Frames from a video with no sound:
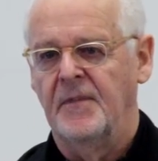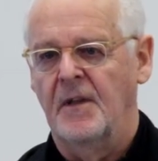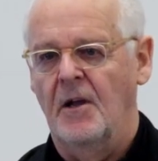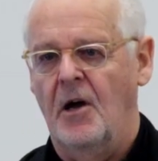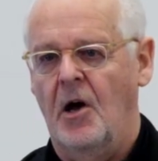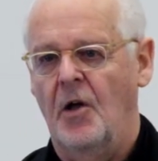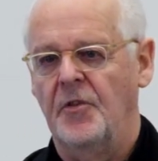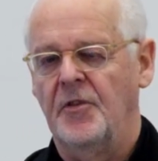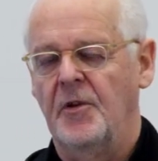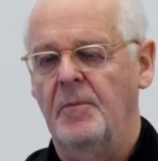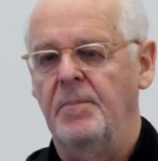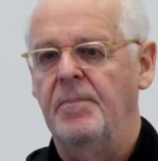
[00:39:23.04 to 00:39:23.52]

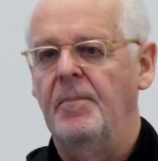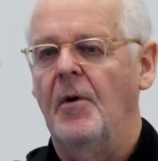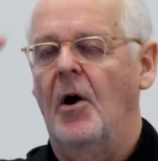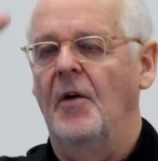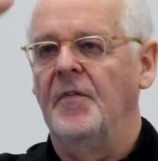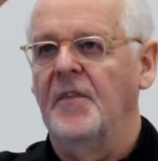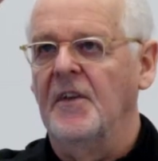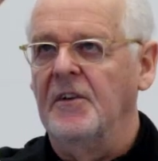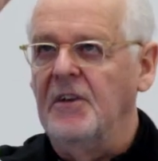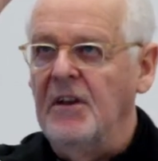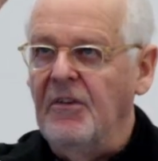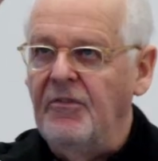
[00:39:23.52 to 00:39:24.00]
on
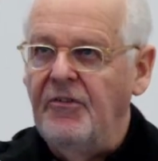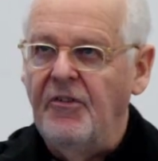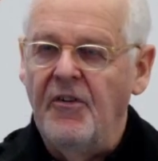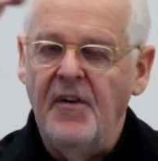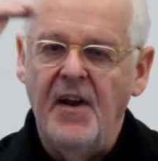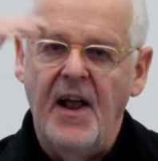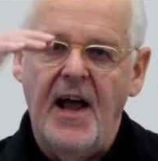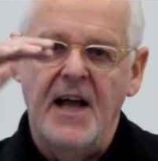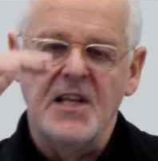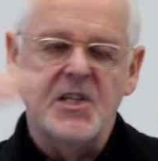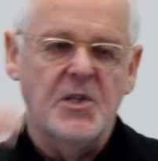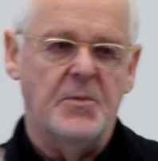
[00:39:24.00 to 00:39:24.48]
the
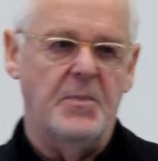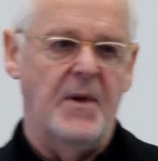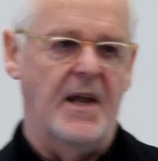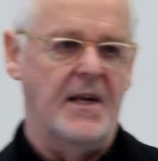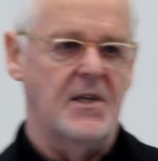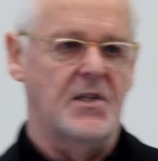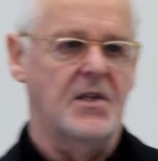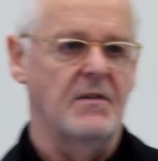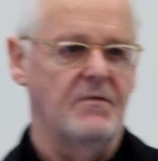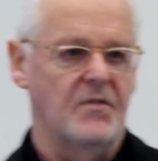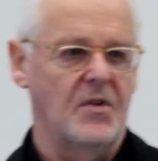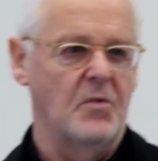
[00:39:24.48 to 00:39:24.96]
different
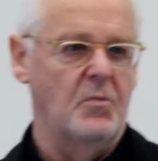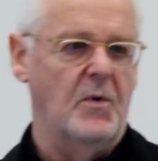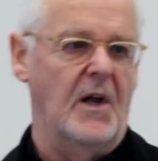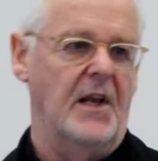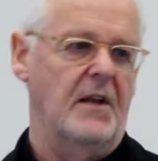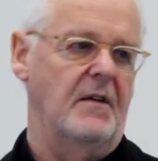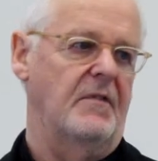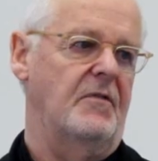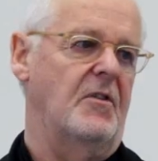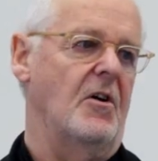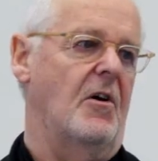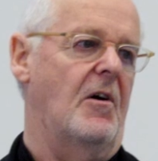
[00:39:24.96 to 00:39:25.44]
aspects of the
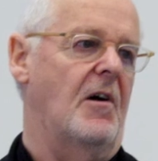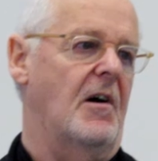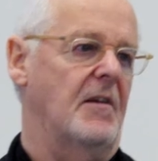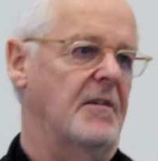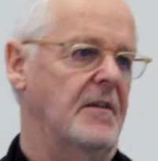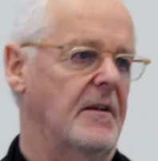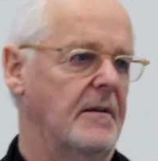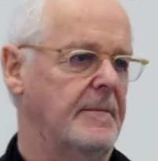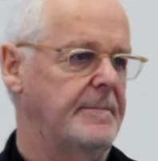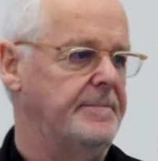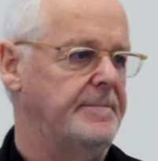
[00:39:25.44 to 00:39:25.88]
will of God.